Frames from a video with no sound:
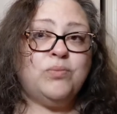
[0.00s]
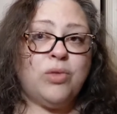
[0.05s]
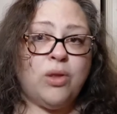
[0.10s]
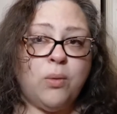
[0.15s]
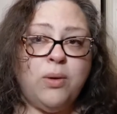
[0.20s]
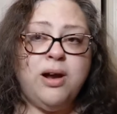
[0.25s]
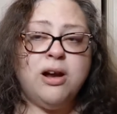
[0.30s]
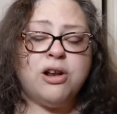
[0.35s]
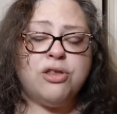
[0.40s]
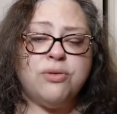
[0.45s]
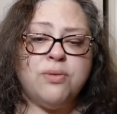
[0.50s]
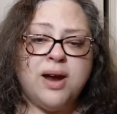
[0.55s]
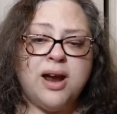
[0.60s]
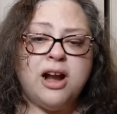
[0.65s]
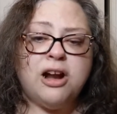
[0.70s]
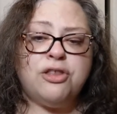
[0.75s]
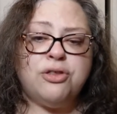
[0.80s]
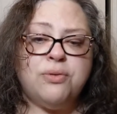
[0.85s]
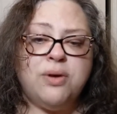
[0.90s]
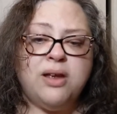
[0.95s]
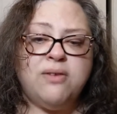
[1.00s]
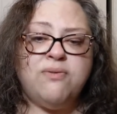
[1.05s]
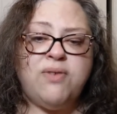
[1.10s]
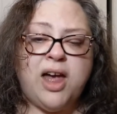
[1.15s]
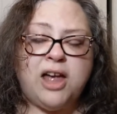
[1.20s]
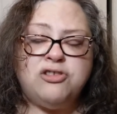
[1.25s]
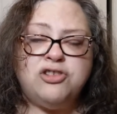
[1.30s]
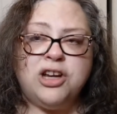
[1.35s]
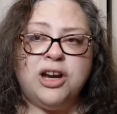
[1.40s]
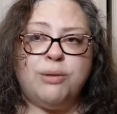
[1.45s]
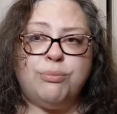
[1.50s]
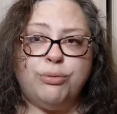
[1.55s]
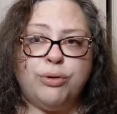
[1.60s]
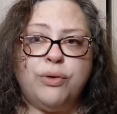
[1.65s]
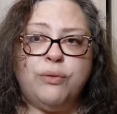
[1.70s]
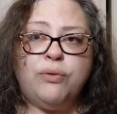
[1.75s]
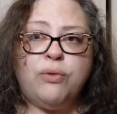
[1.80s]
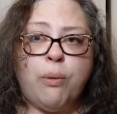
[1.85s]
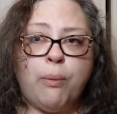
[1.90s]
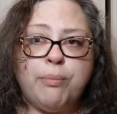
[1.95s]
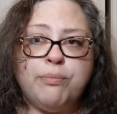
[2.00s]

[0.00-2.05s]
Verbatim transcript: We are three out of three, Fat Chick approved.